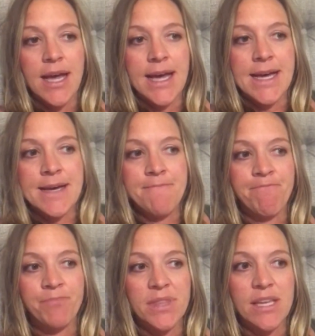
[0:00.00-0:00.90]

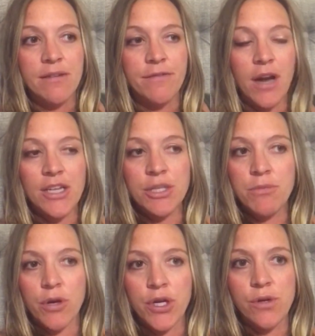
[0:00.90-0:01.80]
For
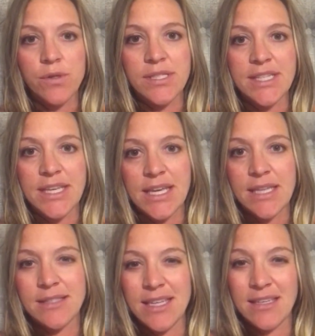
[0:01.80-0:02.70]
Hashimoto's,
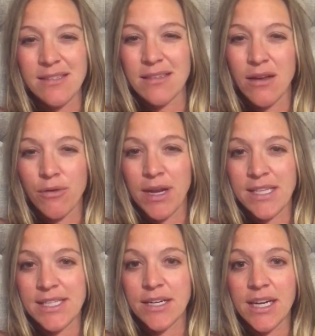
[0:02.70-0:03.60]
it is
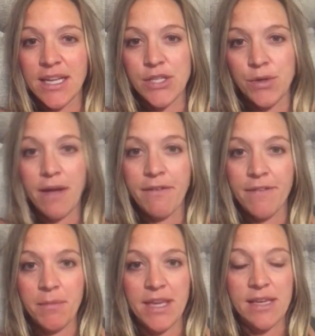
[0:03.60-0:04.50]
hereditary, and I do have a
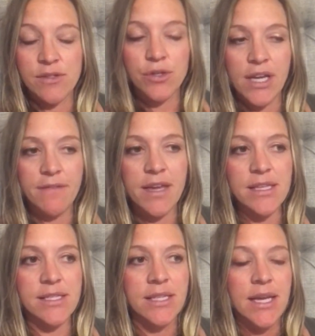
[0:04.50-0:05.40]
family history of
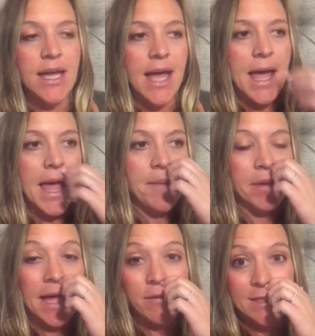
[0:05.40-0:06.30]
it,
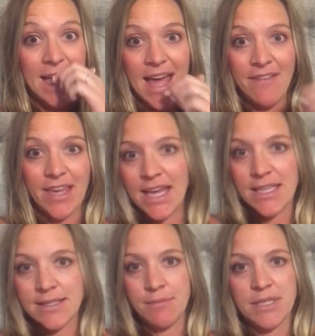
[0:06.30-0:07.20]
but I was not having
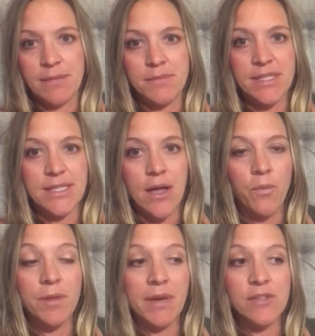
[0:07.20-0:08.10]
any symptoms.
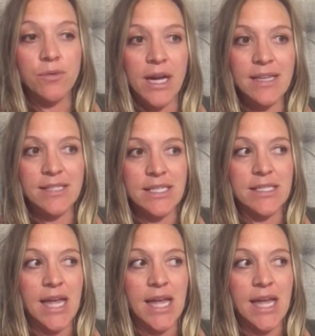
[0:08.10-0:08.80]
With my psoriasis,